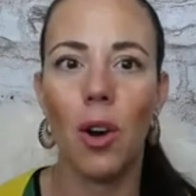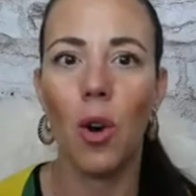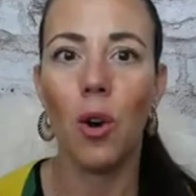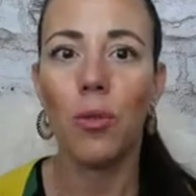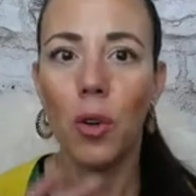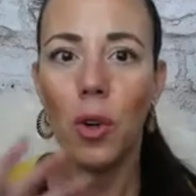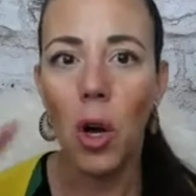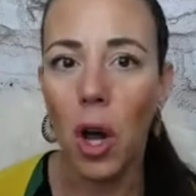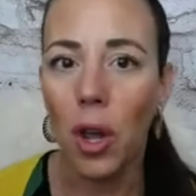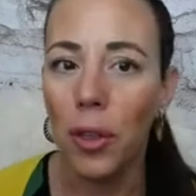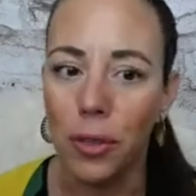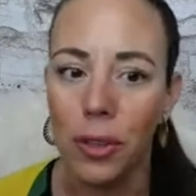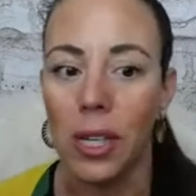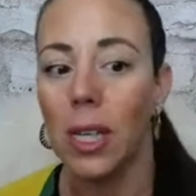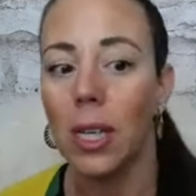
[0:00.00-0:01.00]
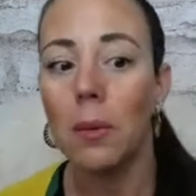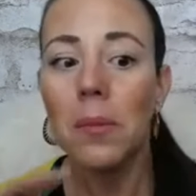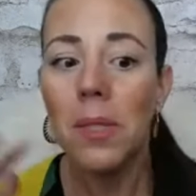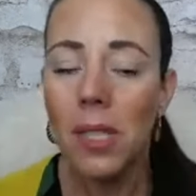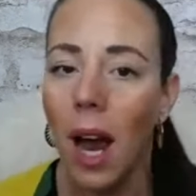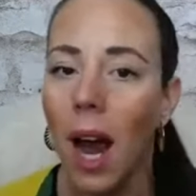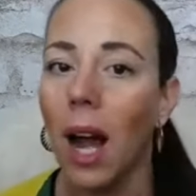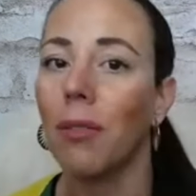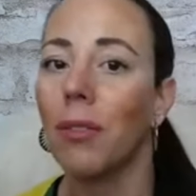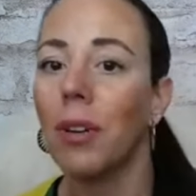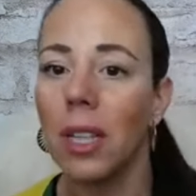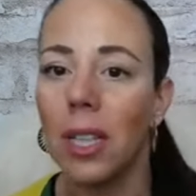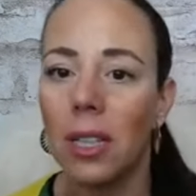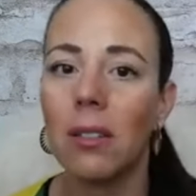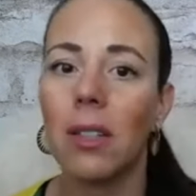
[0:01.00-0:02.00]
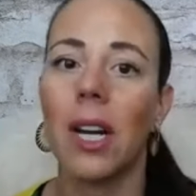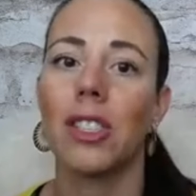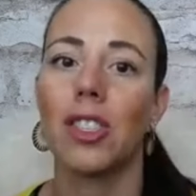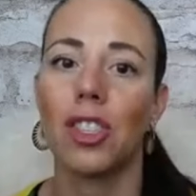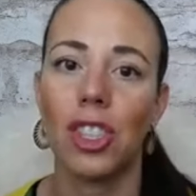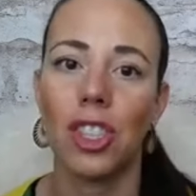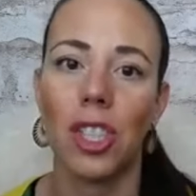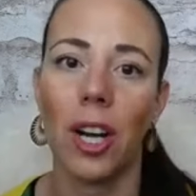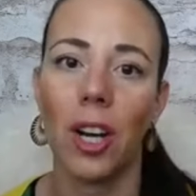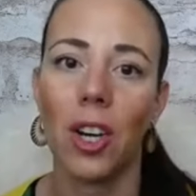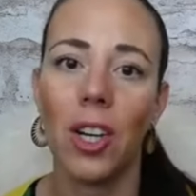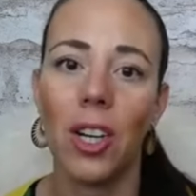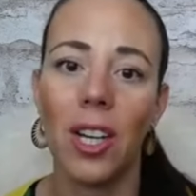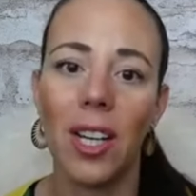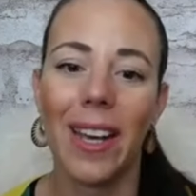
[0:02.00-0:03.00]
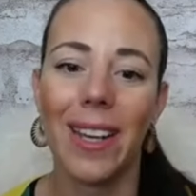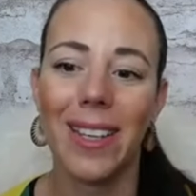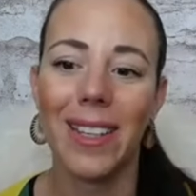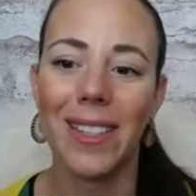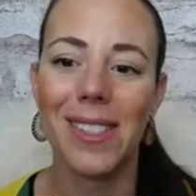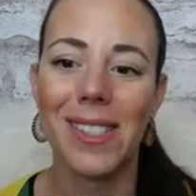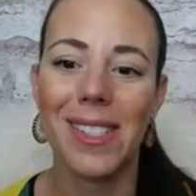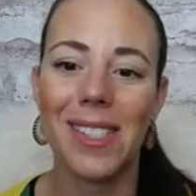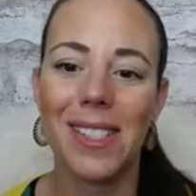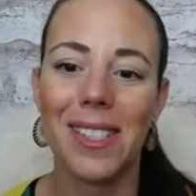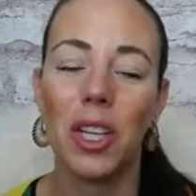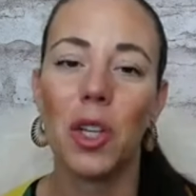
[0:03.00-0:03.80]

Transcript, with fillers: overall theme to everything that I just shared is